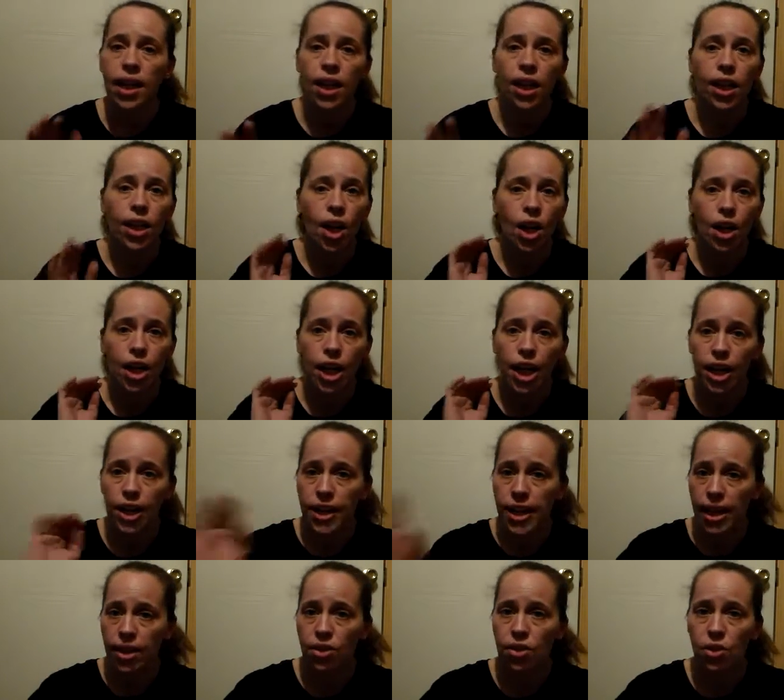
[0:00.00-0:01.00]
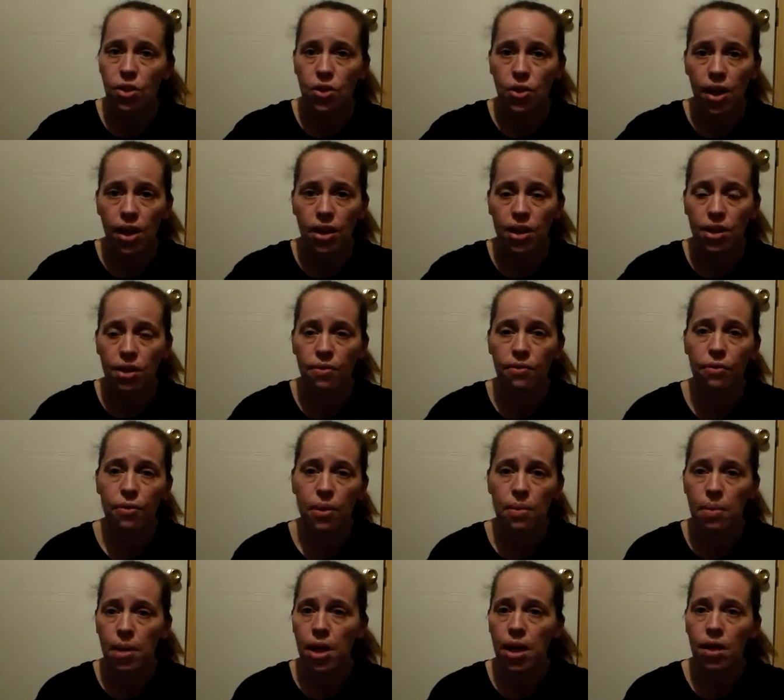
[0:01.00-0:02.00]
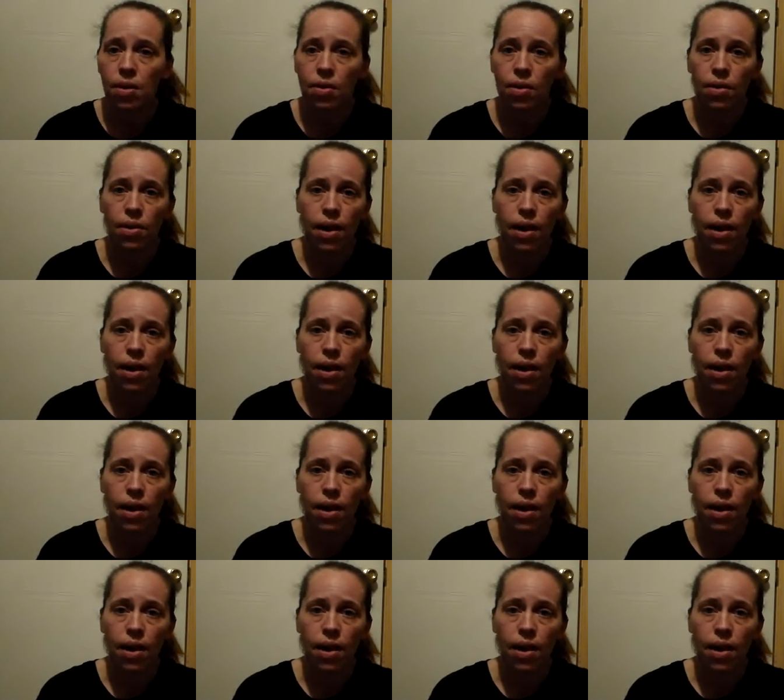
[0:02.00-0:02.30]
You click on it, it takes you straight to the freebie.